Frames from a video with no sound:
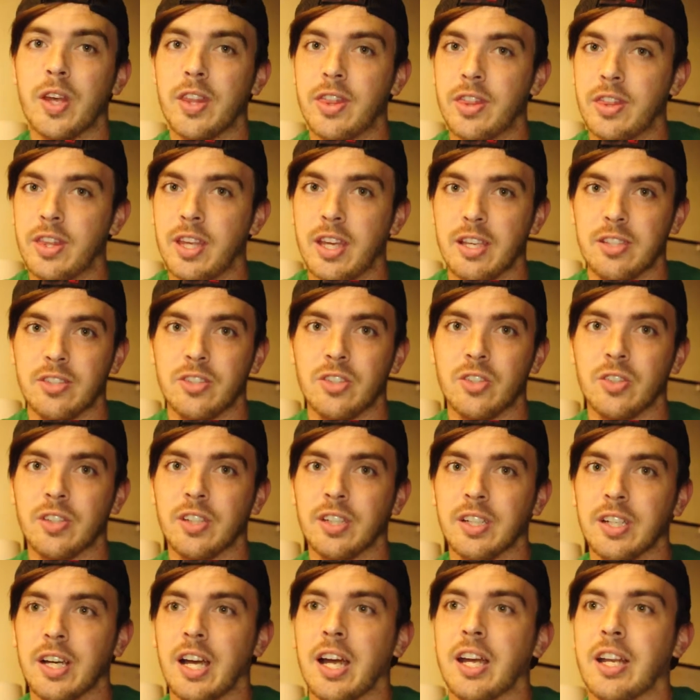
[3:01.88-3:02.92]
with this, you
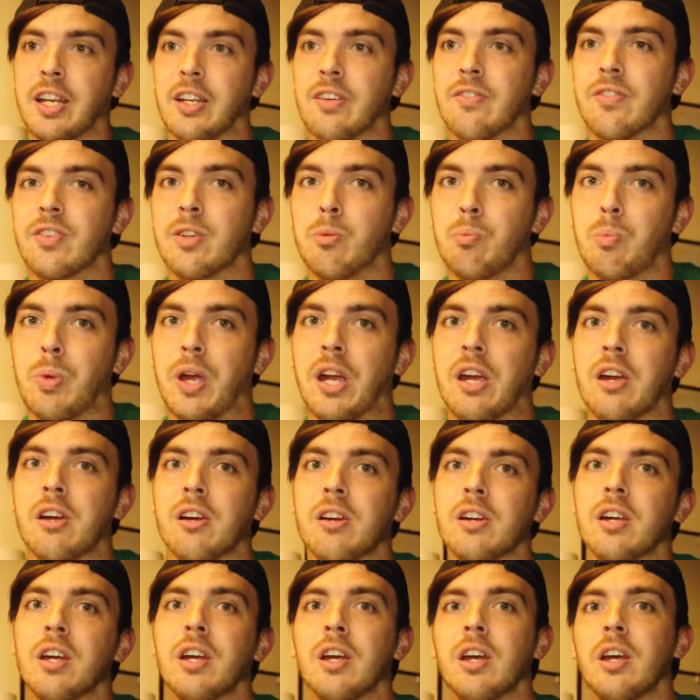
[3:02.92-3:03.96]
can kind of
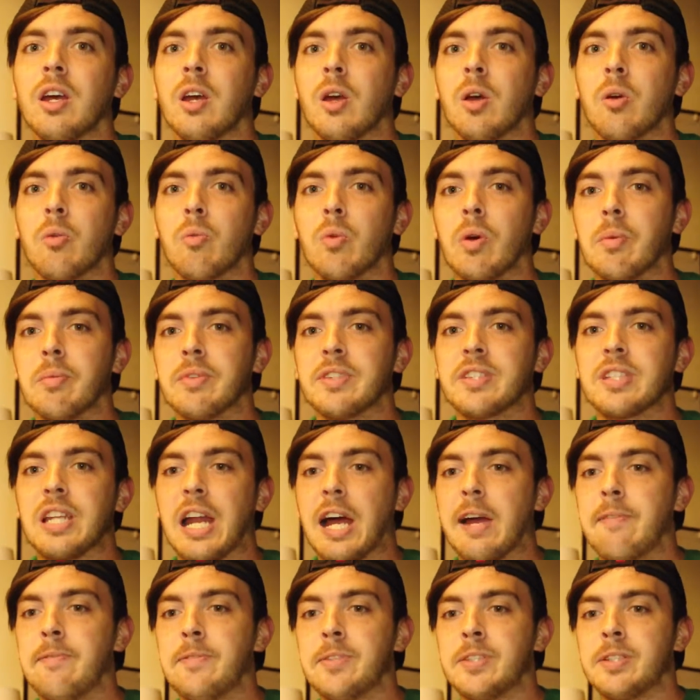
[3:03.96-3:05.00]
compare women's
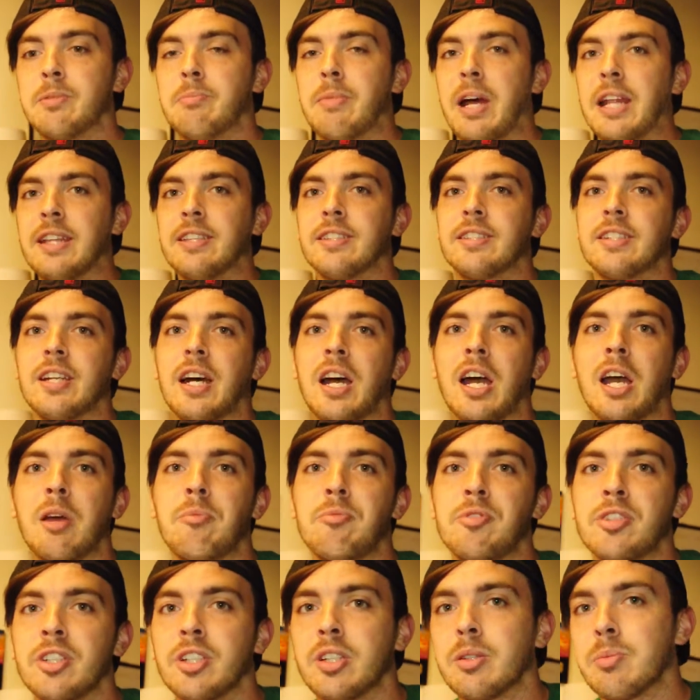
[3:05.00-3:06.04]
times to men's
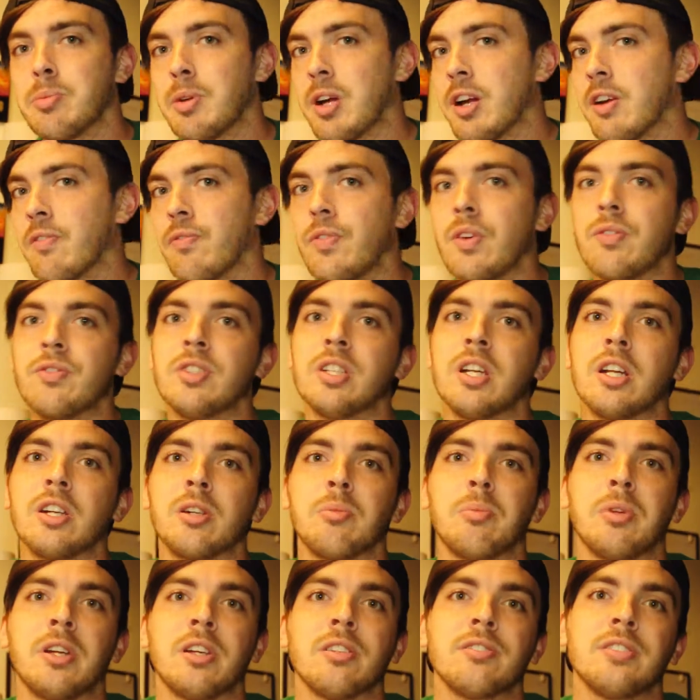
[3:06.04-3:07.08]
times. You can compare
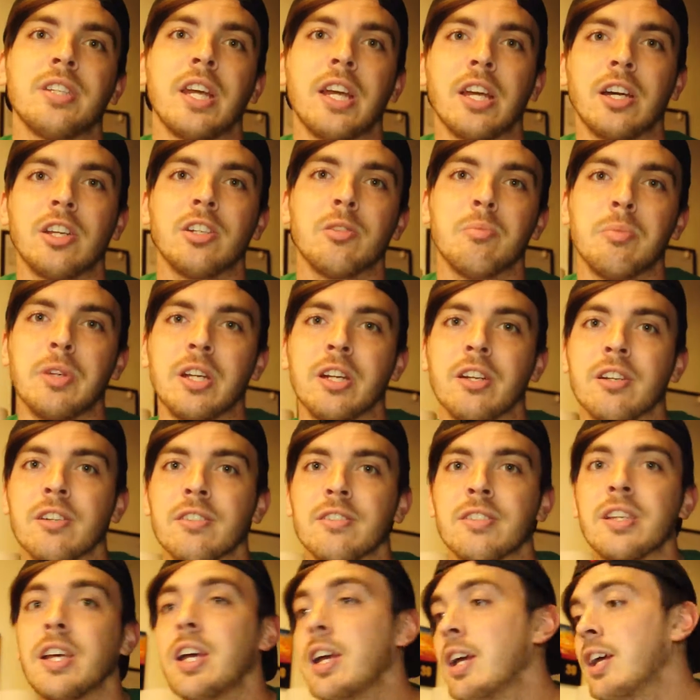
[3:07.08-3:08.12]
1500 meters to 800
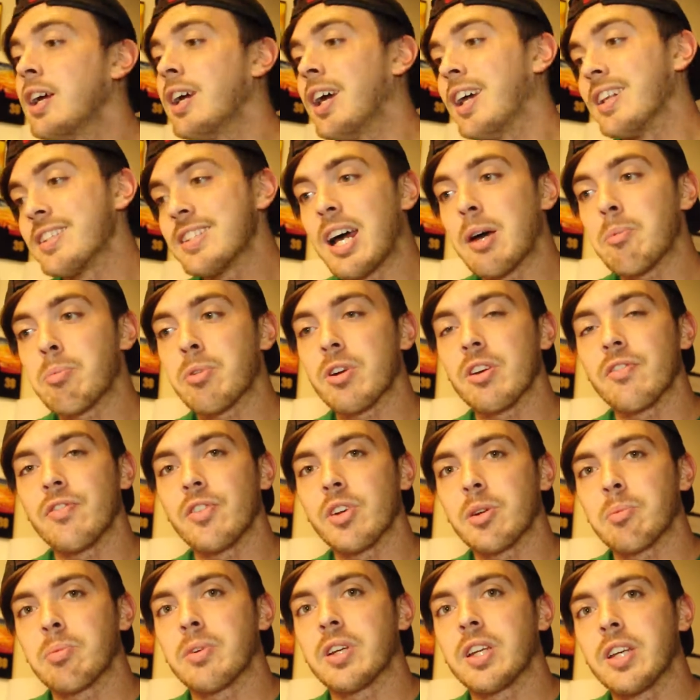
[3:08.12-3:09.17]
meters. It's not
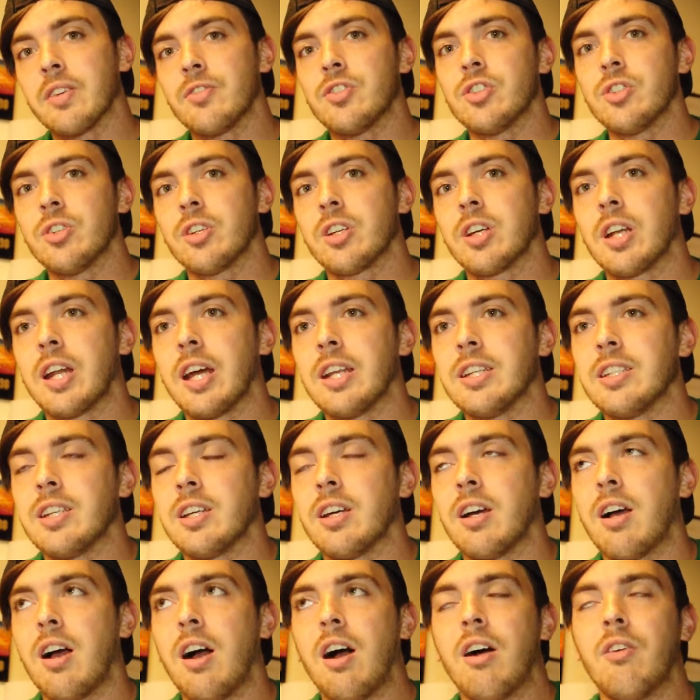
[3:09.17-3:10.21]
perfect, but it gives you a good
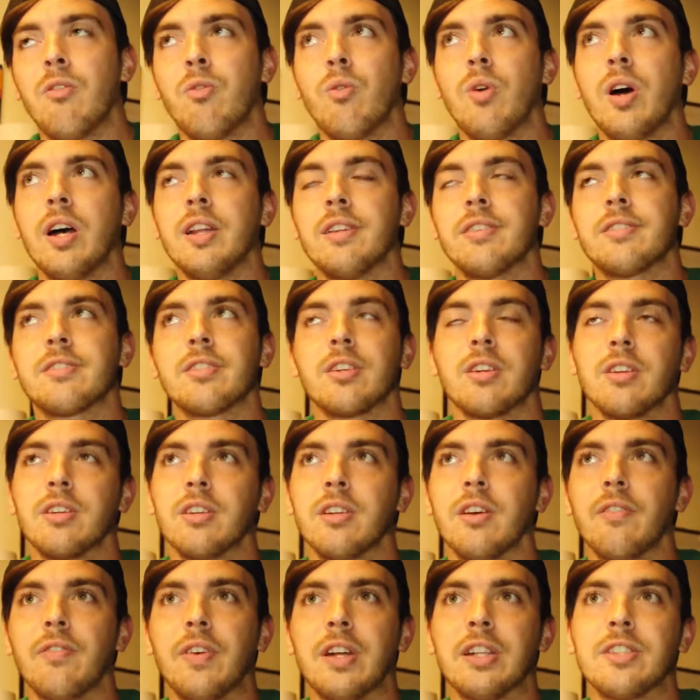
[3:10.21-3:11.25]
idea of what
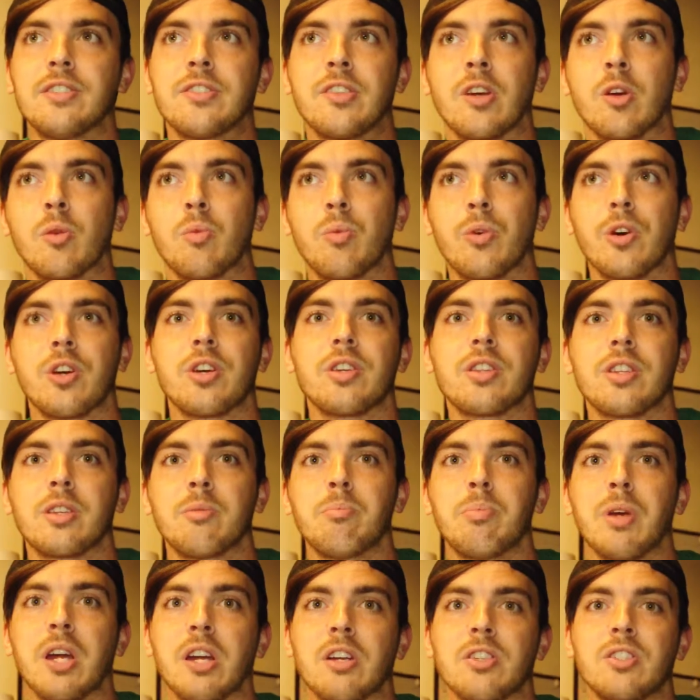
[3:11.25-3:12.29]
certain events are worth
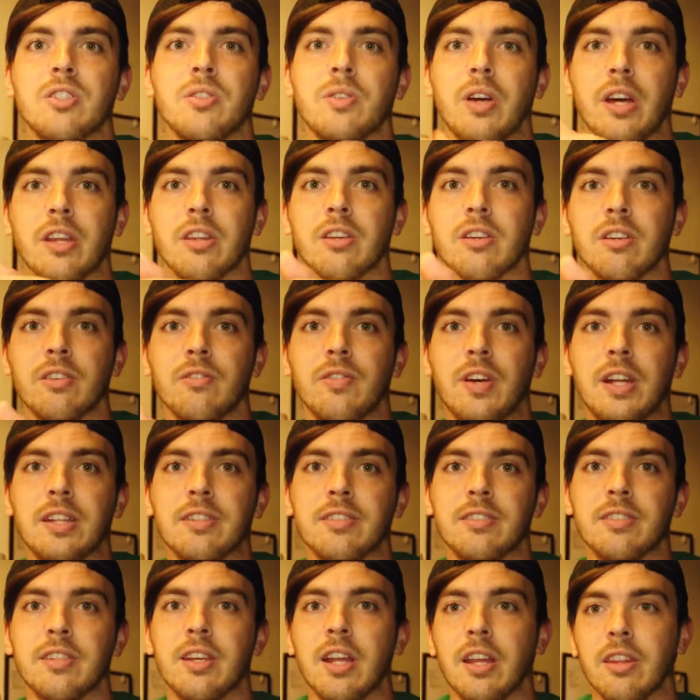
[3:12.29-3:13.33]
compared to other
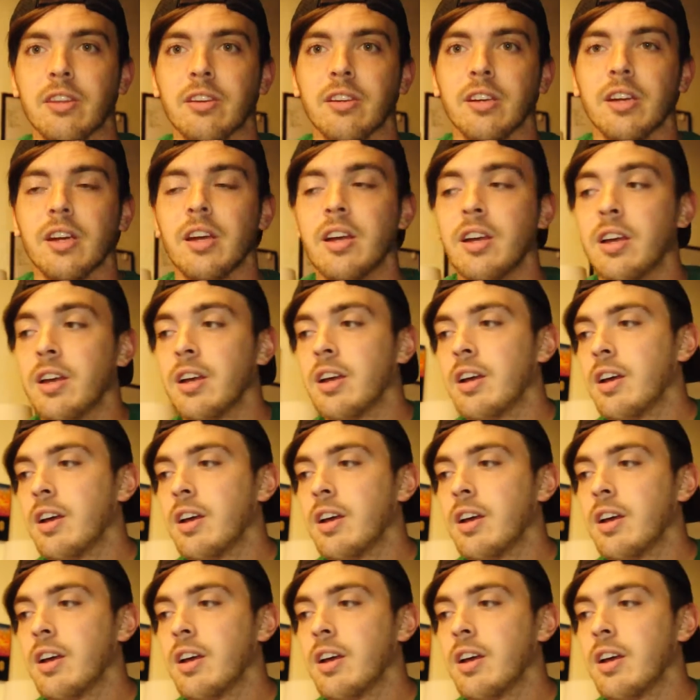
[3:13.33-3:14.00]
events and other